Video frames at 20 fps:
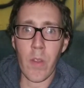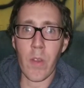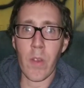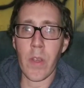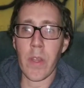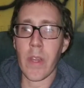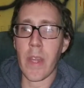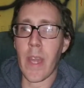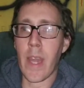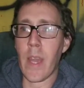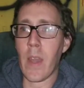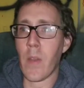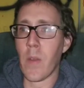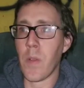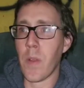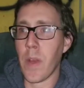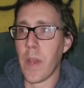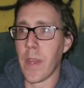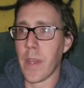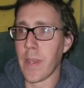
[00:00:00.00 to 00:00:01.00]
and how
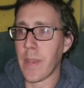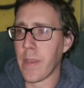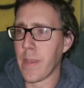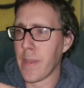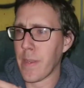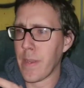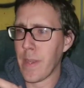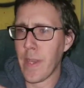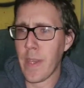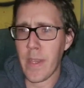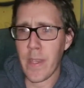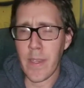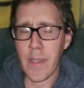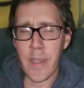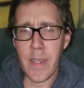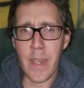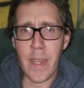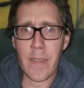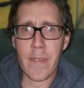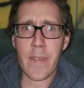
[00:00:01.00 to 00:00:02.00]
she
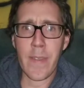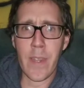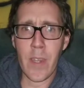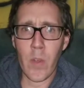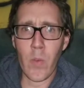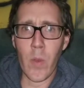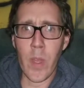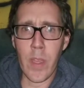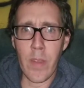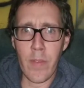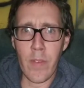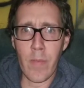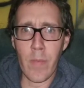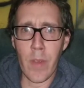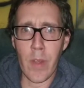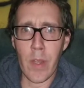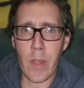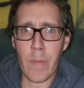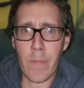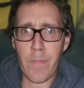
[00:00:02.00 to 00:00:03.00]
needs to get away from
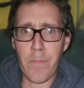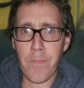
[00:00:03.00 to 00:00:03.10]
her.